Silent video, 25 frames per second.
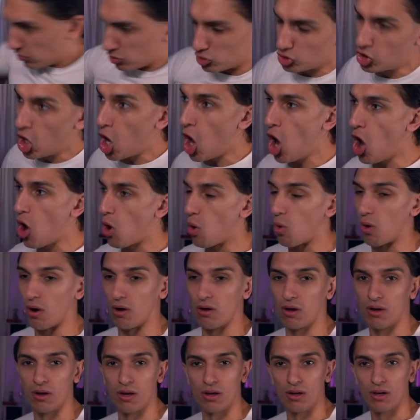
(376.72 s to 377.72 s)
No!
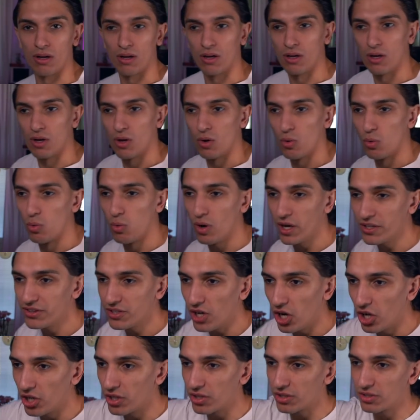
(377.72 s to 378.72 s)
What
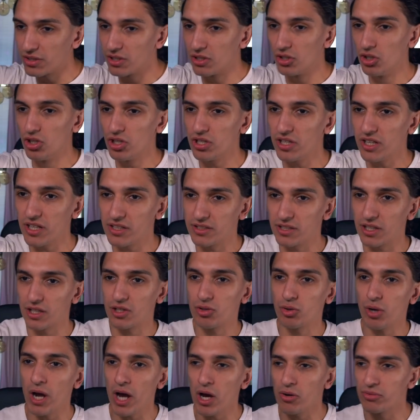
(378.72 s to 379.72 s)
are... Look at the
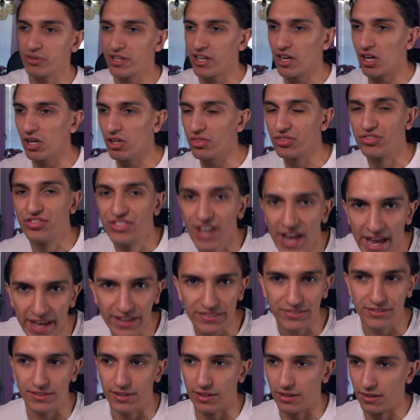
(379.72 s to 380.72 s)
crowd, they are
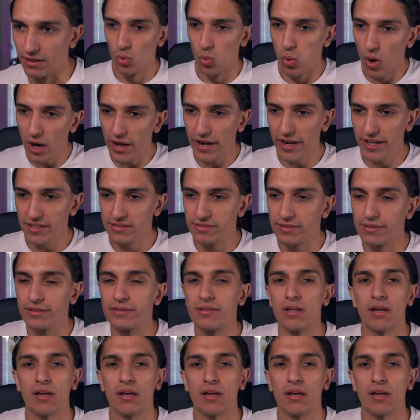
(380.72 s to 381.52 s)
dead! What is this?